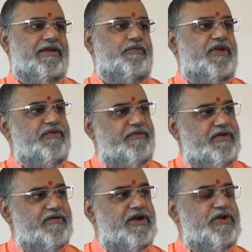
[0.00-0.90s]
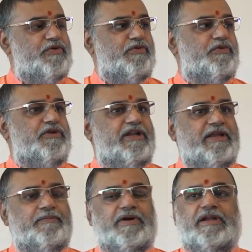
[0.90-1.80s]
When we want to go
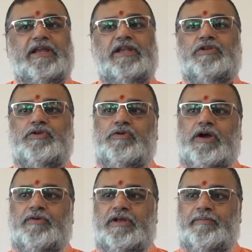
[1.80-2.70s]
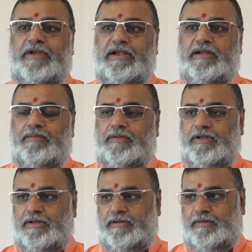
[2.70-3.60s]
deeper into our
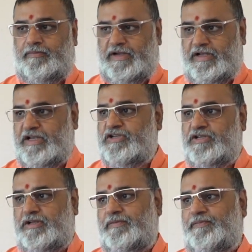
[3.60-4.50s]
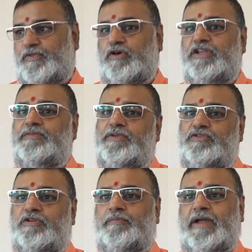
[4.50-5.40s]
meditation or
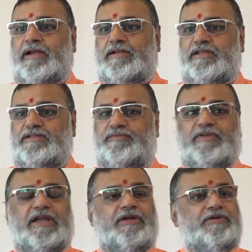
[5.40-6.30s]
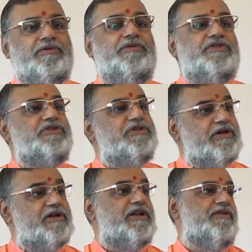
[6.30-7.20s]
spiritual practice, we have to
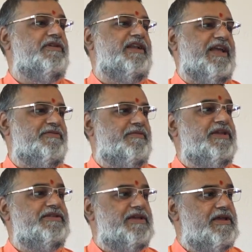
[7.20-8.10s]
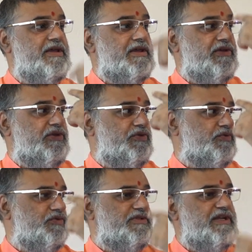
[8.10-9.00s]
churn our life. Means
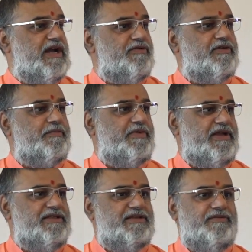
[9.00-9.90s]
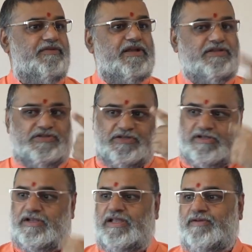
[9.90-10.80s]
using our breath, we are
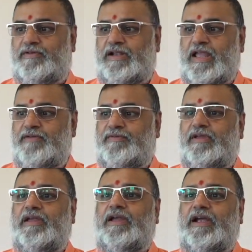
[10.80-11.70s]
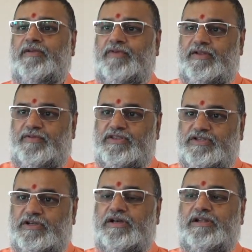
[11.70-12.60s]
churning our life, and when we
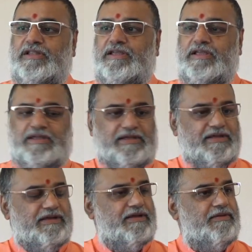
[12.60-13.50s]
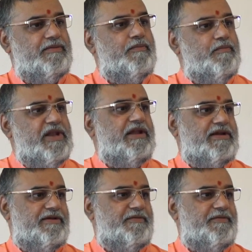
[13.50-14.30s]
churn the milk,